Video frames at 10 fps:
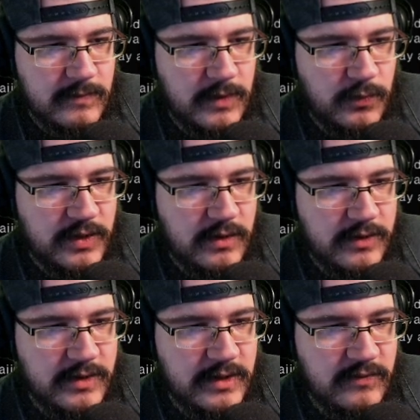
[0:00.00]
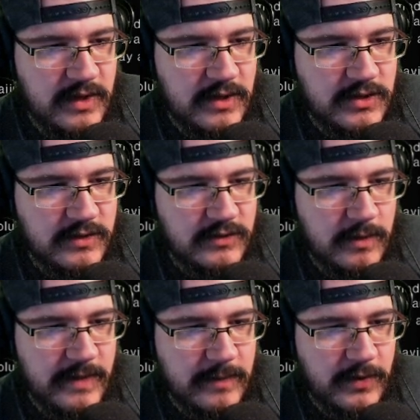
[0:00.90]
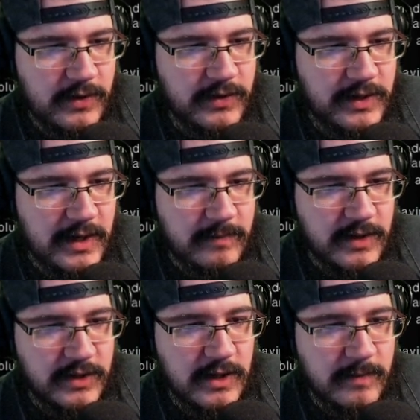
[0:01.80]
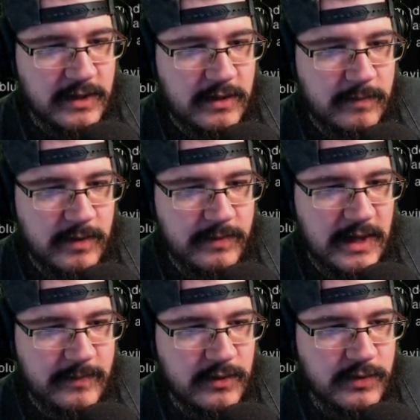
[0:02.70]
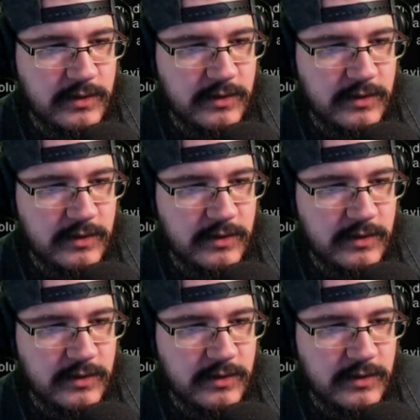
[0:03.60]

We call the deviations the main part of the game a gimmick, but be happy to redo